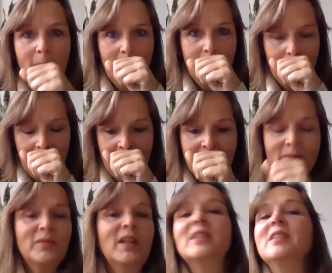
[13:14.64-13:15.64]

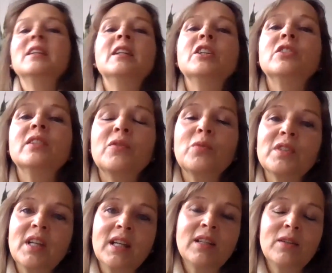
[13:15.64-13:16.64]
that the initiative
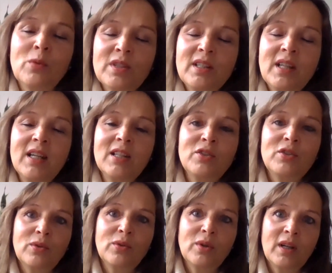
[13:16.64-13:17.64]
was taken
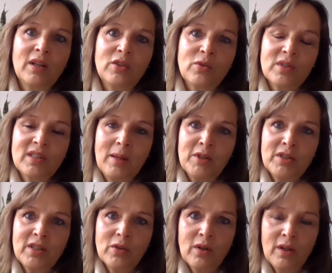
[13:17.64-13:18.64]
to
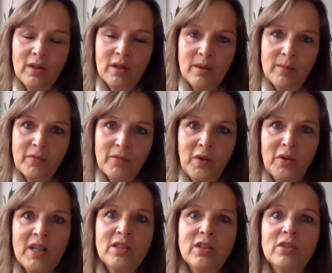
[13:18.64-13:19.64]
establish a
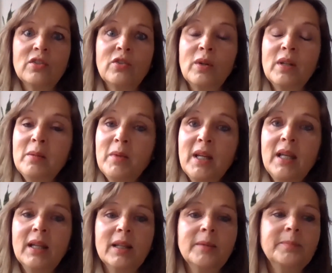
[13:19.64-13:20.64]
foundation. So in the
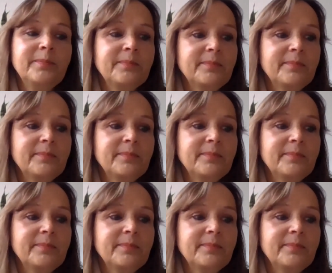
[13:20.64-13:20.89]
beginning,